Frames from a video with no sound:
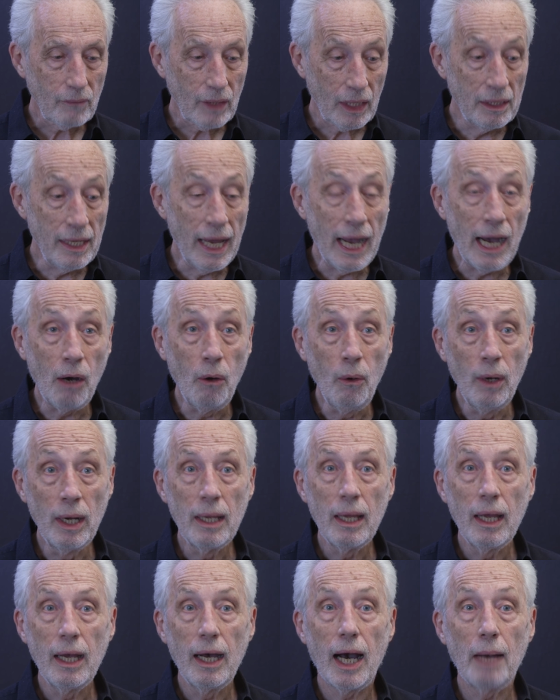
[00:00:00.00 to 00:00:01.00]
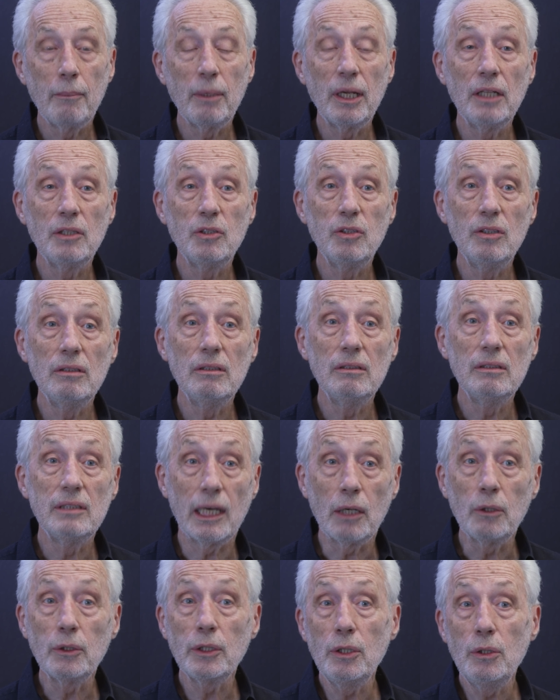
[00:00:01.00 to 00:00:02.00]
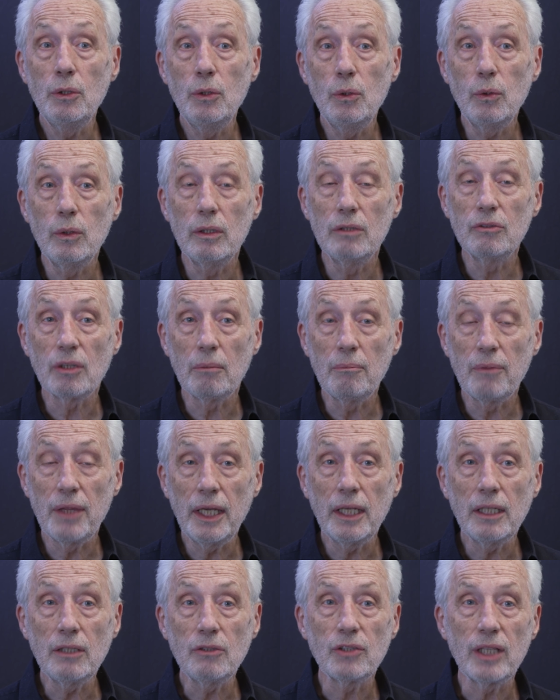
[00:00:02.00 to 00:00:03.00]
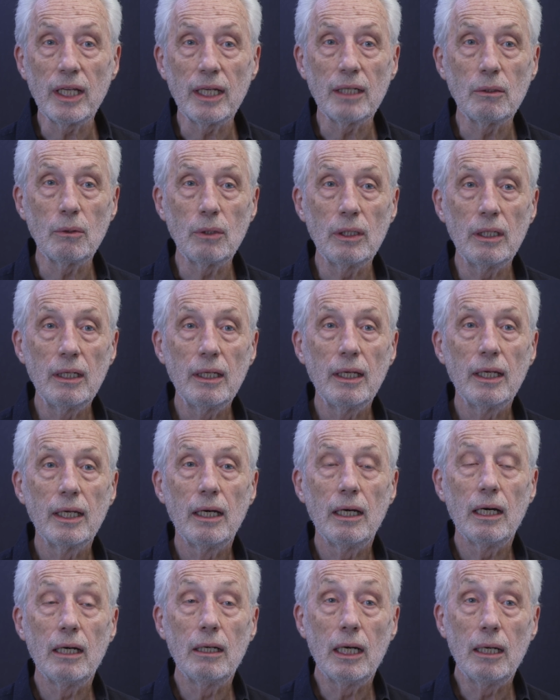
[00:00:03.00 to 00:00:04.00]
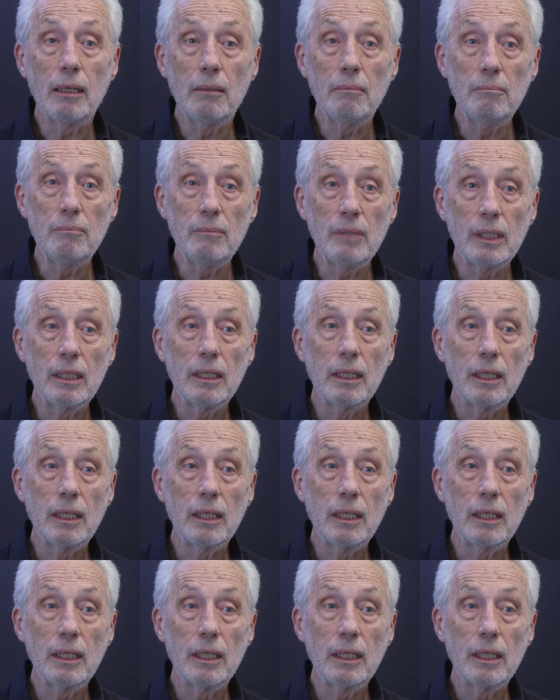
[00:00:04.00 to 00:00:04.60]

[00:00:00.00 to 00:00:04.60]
Now, I'm going to tell you some things that um,